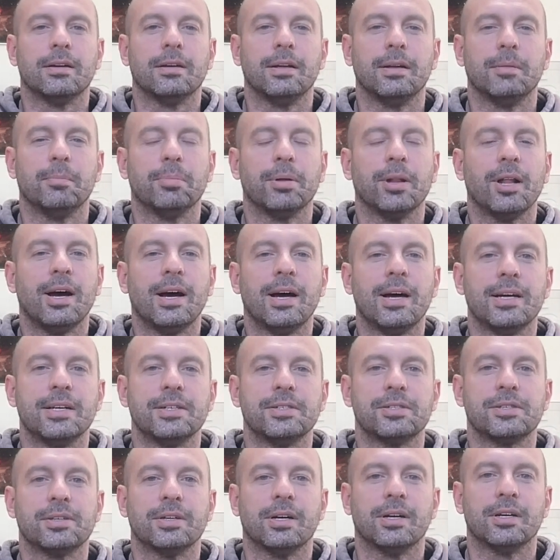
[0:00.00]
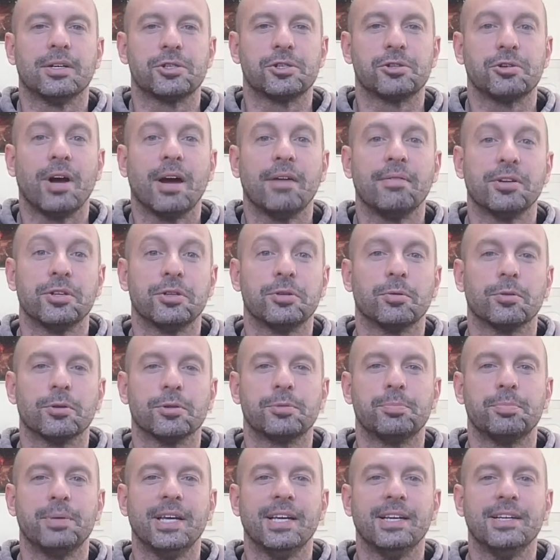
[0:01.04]
implies striving
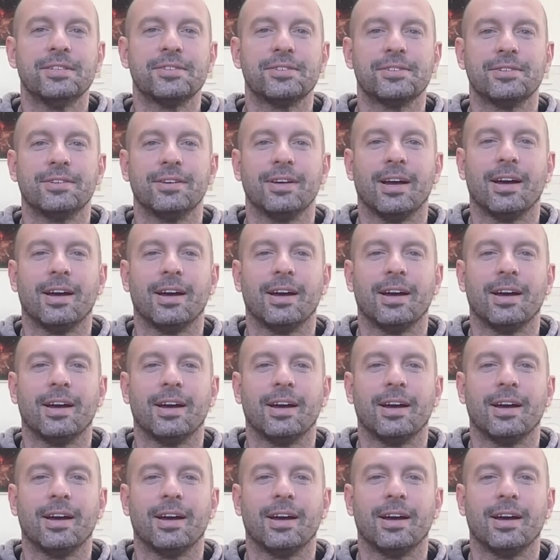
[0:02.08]
towards peace.